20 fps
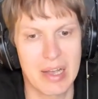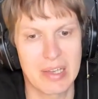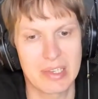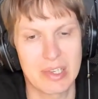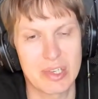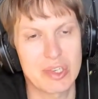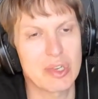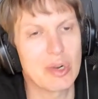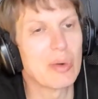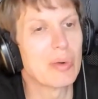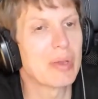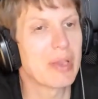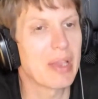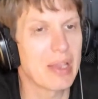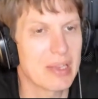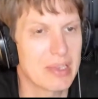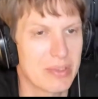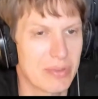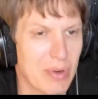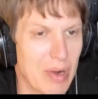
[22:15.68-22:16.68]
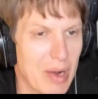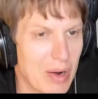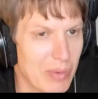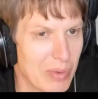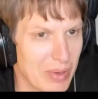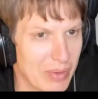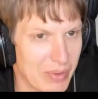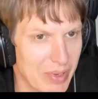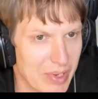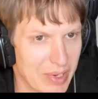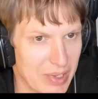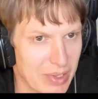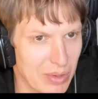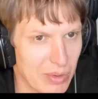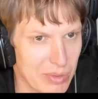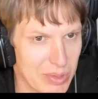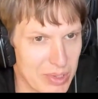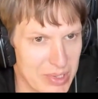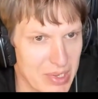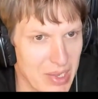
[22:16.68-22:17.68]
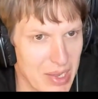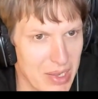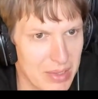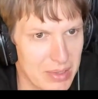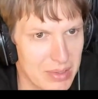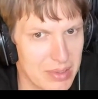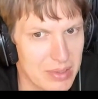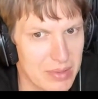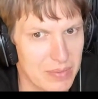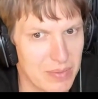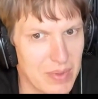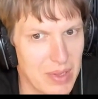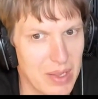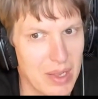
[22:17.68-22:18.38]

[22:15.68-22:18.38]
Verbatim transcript: as a showcase for how well the technology scales.